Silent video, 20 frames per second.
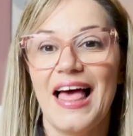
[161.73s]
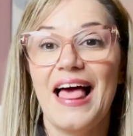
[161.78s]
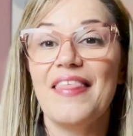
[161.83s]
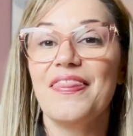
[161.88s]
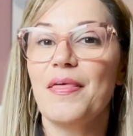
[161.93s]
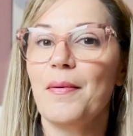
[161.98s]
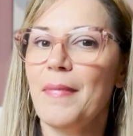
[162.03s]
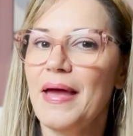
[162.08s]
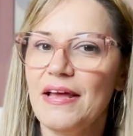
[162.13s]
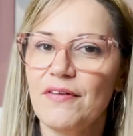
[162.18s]

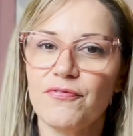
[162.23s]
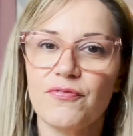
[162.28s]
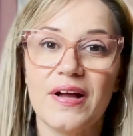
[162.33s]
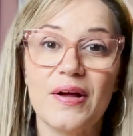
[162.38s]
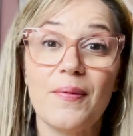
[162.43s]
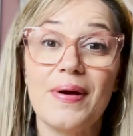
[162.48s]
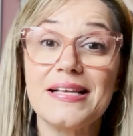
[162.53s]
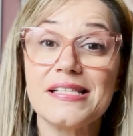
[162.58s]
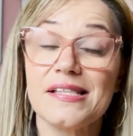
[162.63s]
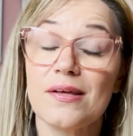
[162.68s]
The main
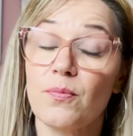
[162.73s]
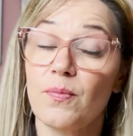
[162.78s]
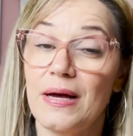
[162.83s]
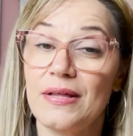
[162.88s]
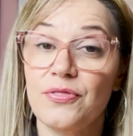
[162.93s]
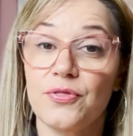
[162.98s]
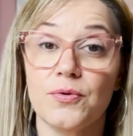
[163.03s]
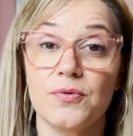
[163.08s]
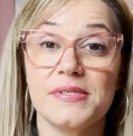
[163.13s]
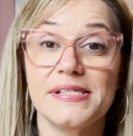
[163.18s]
freeways that run
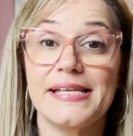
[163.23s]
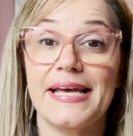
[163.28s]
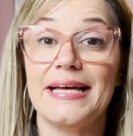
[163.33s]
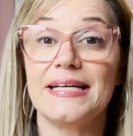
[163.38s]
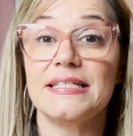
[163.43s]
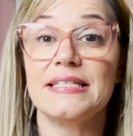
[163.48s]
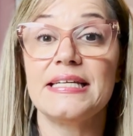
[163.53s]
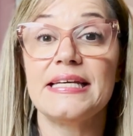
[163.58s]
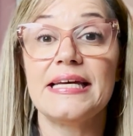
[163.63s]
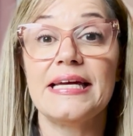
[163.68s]
through
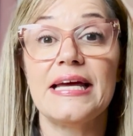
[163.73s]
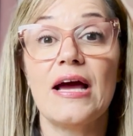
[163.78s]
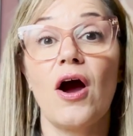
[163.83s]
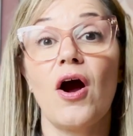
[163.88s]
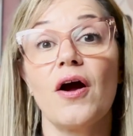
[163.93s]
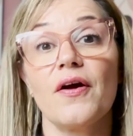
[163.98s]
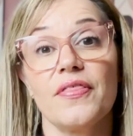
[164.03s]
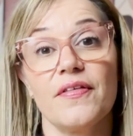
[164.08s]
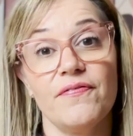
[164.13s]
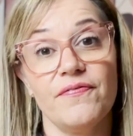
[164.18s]
Santee
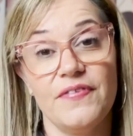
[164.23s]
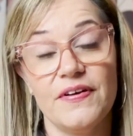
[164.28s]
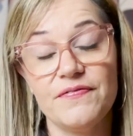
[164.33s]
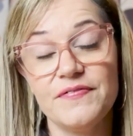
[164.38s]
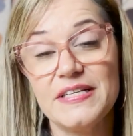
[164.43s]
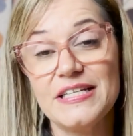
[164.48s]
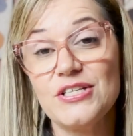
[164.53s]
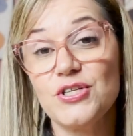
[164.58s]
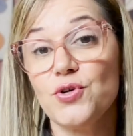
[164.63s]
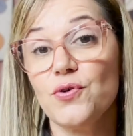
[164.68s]
are the
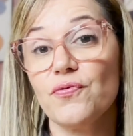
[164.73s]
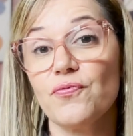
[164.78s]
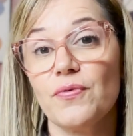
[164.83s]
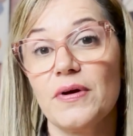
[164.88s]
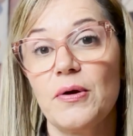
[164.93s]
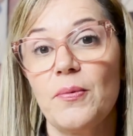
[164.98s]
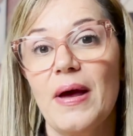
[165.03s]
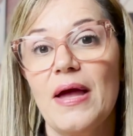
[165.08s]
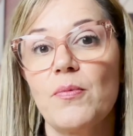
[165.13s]
52 freeway,